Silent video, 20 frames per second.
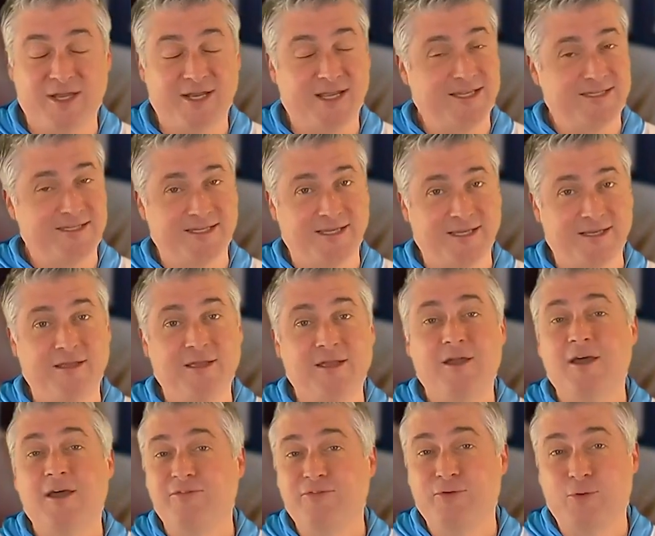I said,
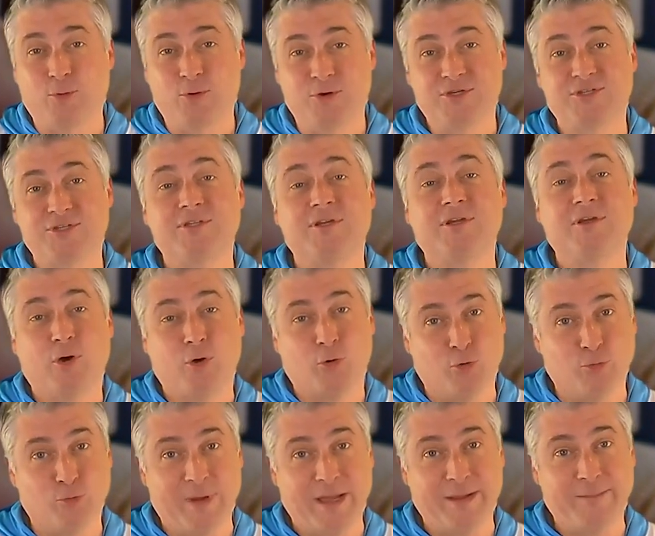of course,
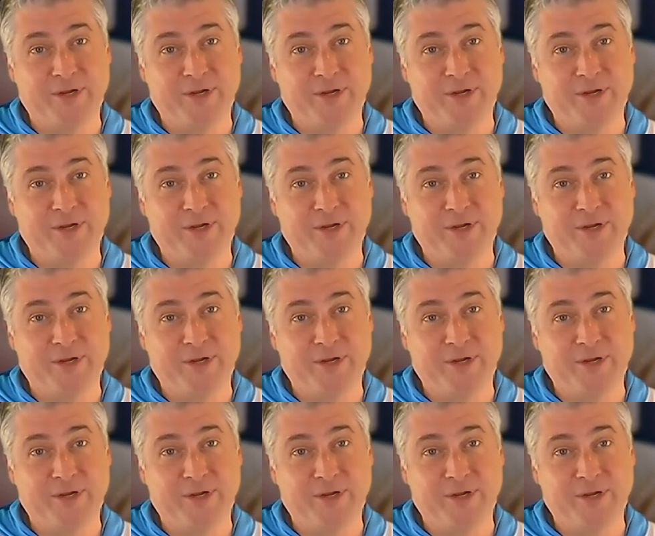hold my